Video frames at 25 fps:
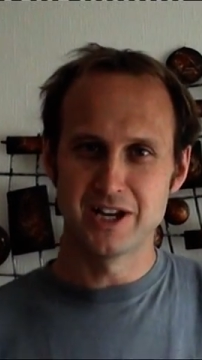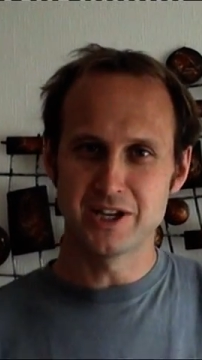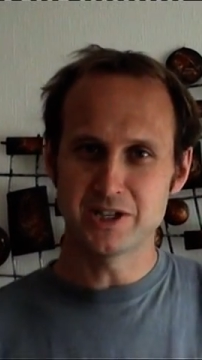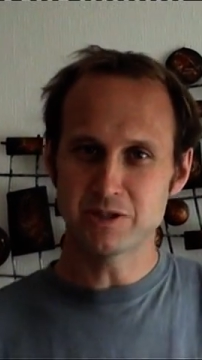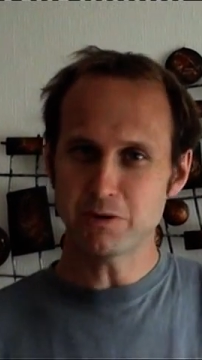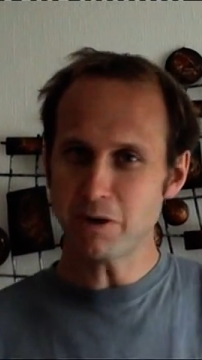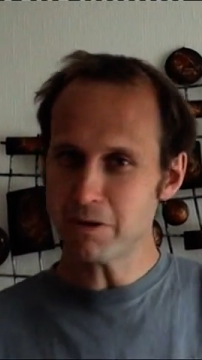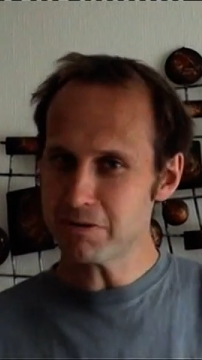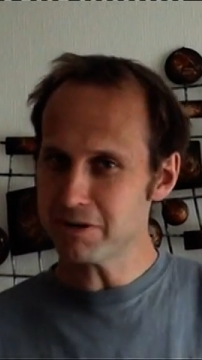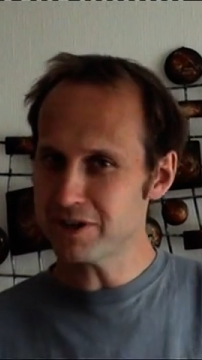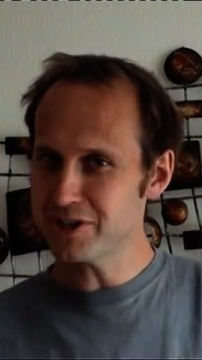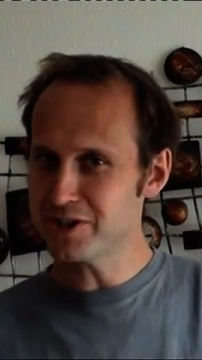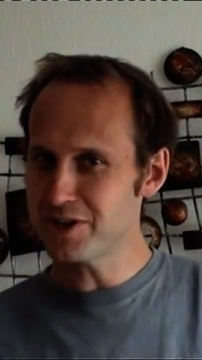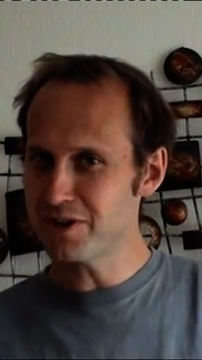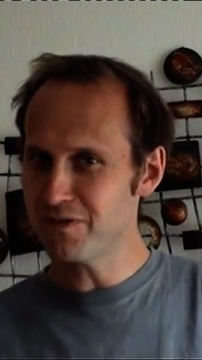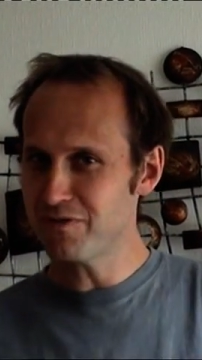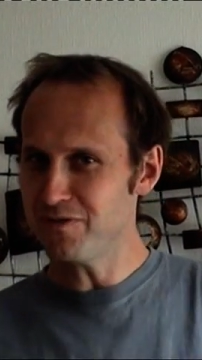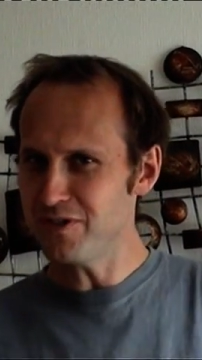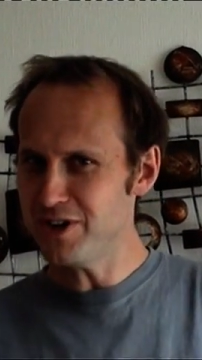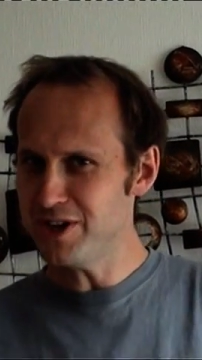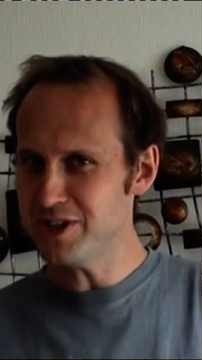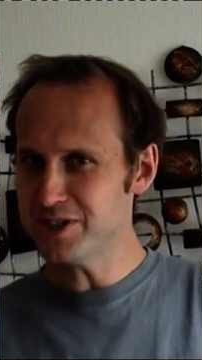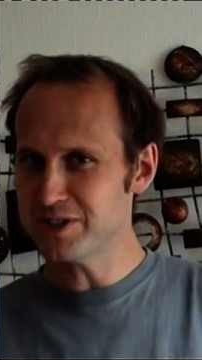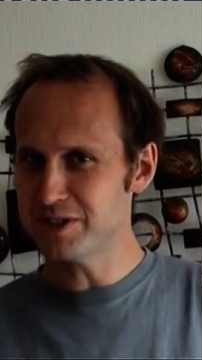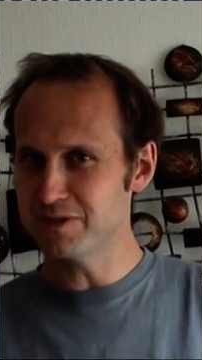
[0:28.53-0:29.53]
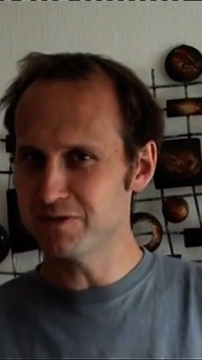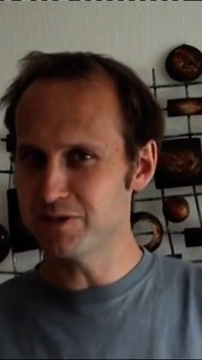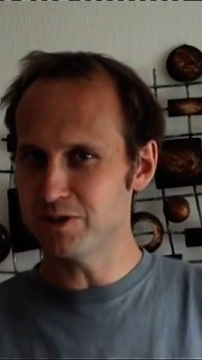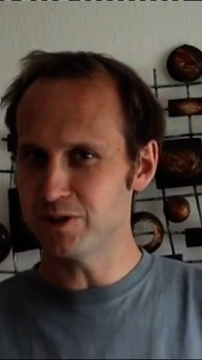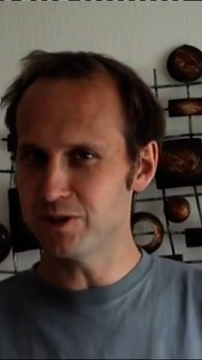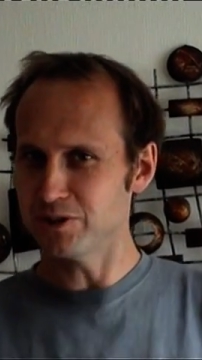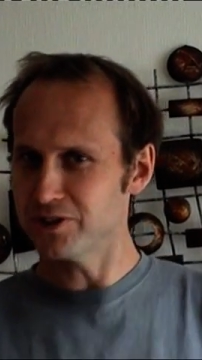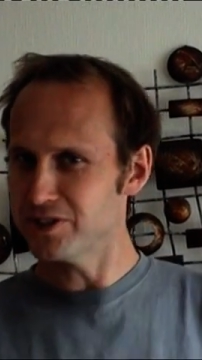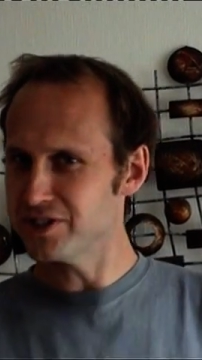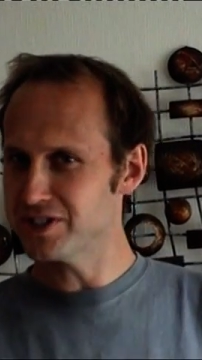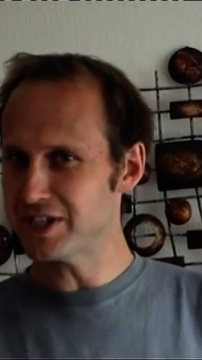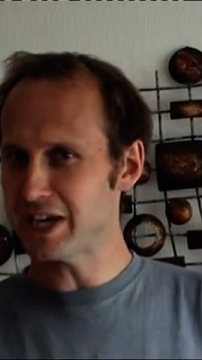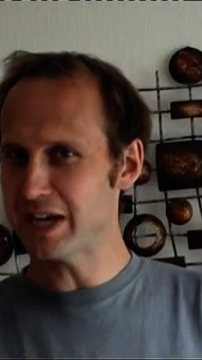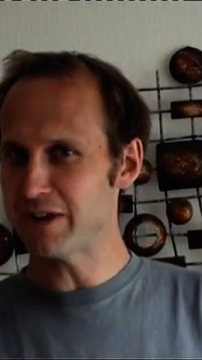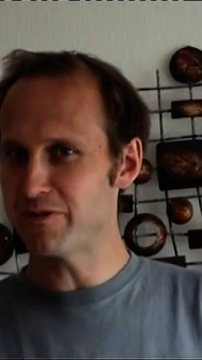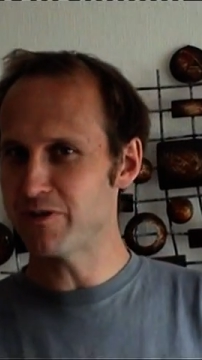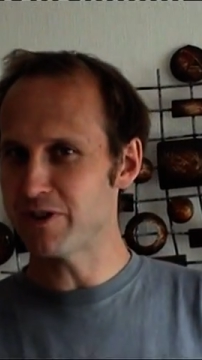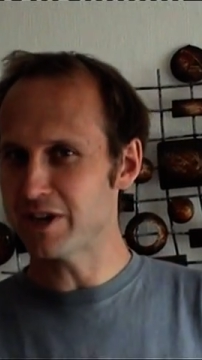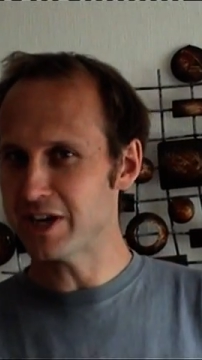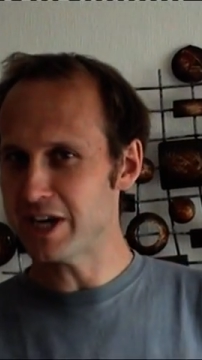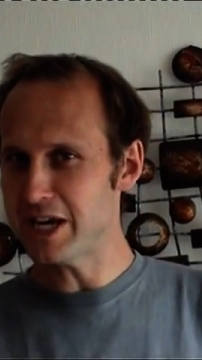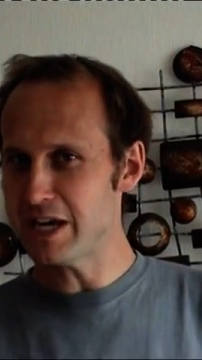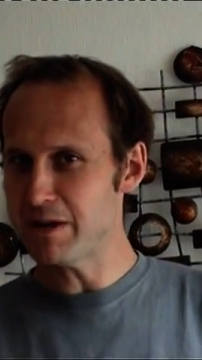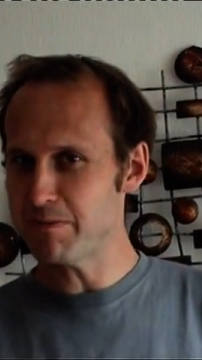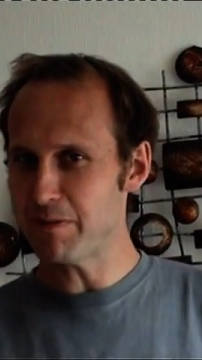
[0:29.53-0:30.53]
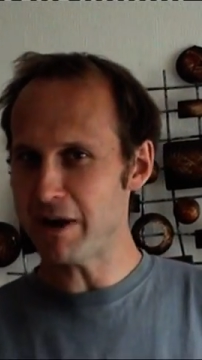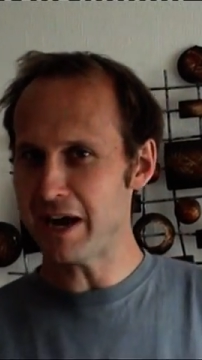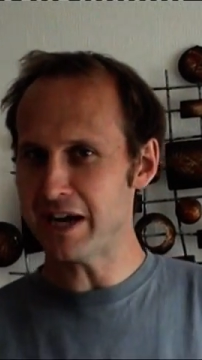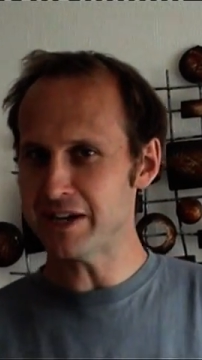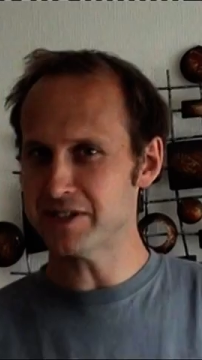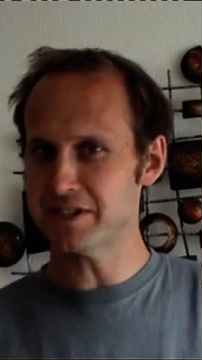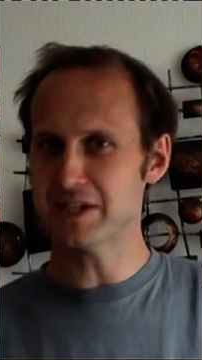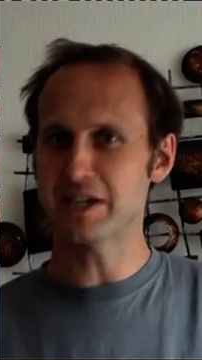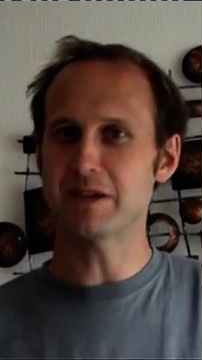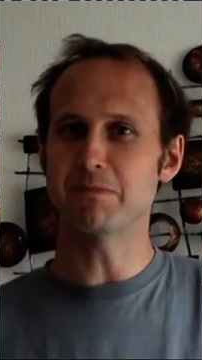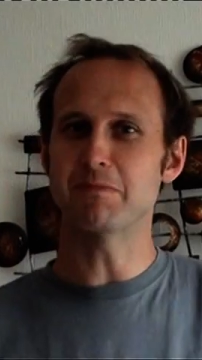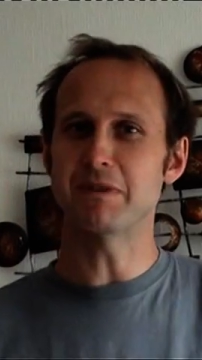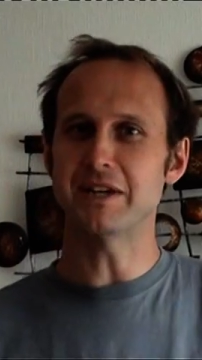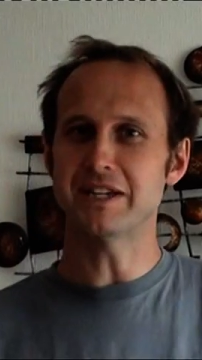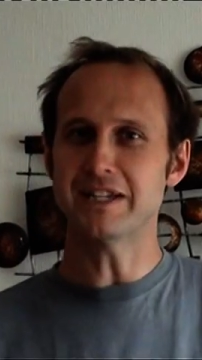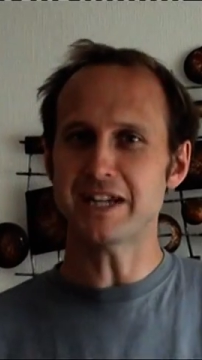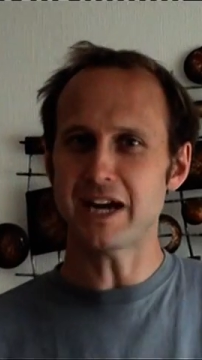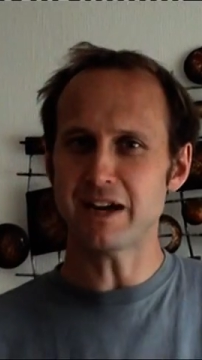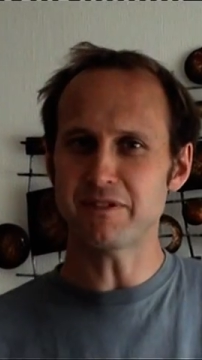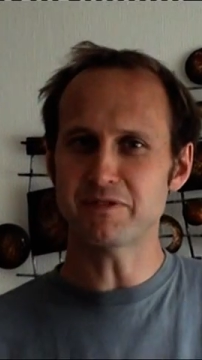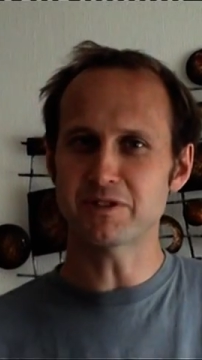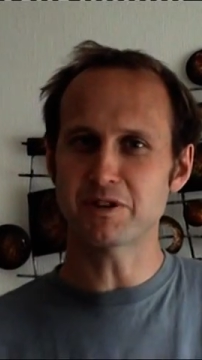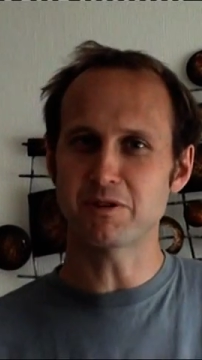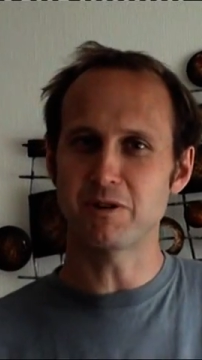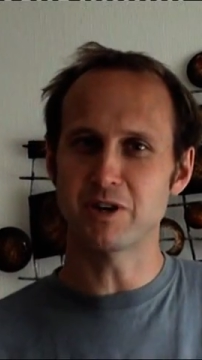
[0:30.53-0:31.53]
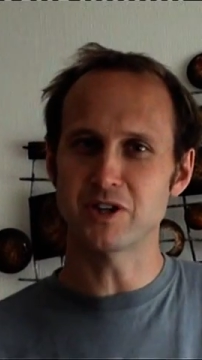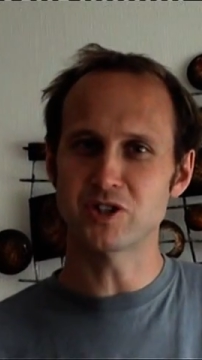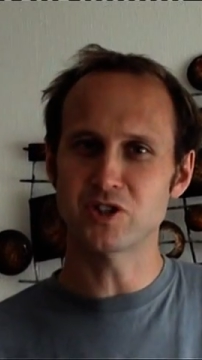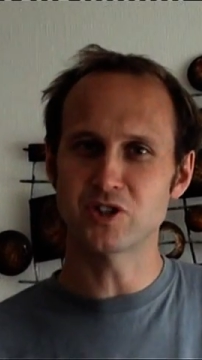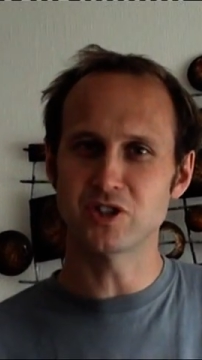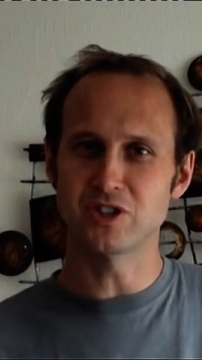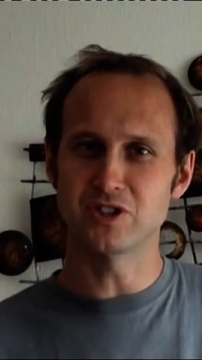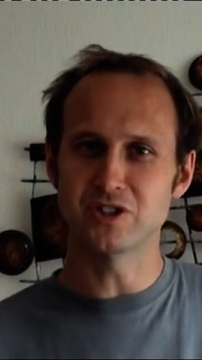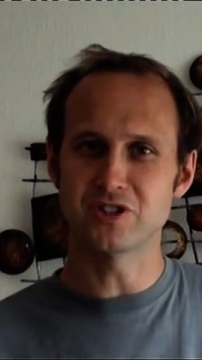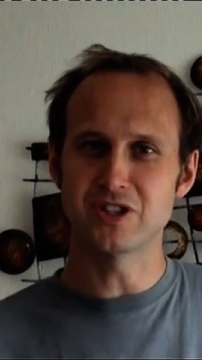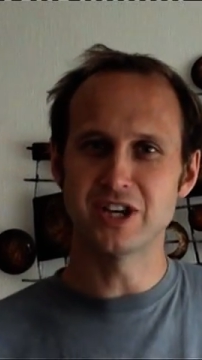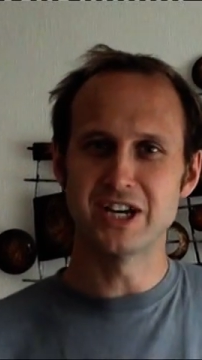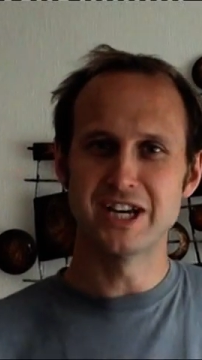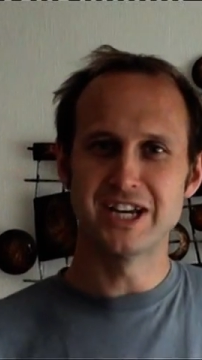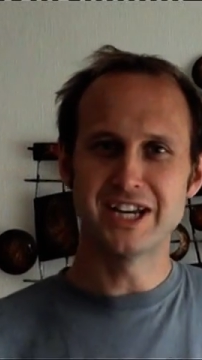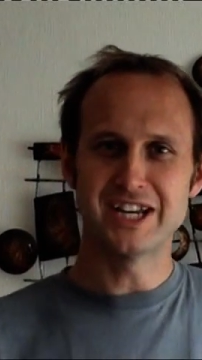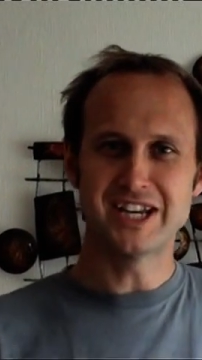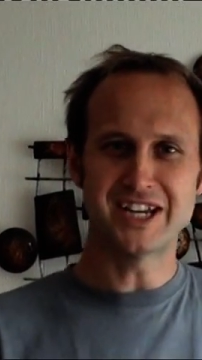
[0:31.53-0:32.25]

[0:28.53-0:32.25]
So what I'm going to do first of all, to say if you keep asking me daft questions,